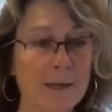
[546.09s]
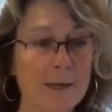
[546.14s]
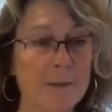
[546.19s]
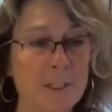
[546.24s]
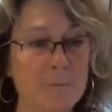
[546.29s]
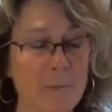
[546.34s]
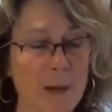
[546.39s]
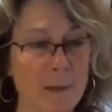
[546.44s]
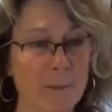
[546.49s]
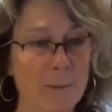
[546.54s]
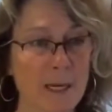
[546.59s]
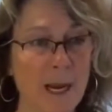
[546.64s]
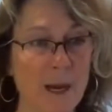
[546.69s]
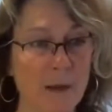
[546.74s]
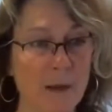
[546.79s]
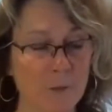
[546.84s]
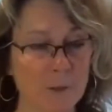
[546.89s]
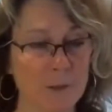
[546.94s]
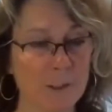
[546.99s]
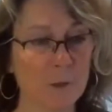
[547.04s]
them to maybe
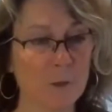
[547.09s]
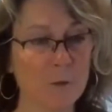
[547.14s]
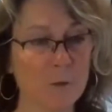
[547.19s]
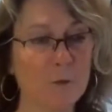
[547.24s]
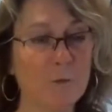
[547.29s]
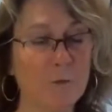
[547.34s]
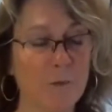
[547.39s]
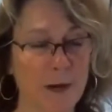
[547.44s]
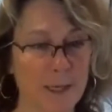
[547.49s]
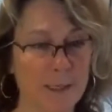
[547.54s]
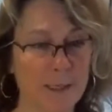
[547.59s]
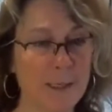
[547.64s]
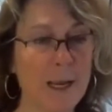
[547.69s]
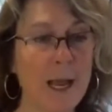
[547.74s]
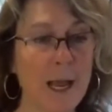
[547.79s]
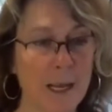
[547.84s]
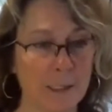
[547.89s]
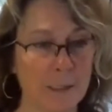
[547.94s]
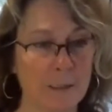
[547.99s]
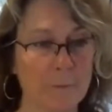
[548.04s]
have a little
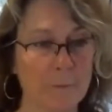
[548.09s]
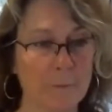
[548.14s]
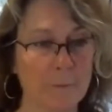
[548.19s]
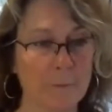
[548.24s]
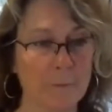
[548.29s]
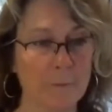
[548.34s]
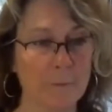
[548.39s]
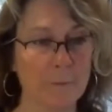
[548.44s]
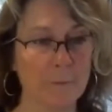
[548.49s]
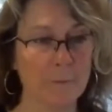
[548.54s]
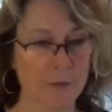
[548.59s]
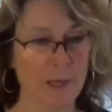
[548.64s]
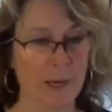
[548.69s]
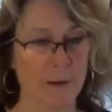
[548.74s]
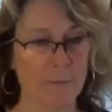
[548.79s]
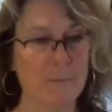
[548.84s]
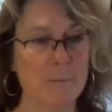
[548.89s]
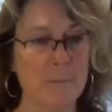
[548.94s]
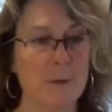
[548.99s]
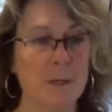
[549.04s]
fun element to
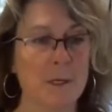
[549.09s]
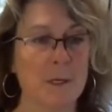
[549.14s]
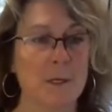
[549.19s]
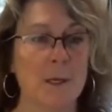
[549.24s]
them.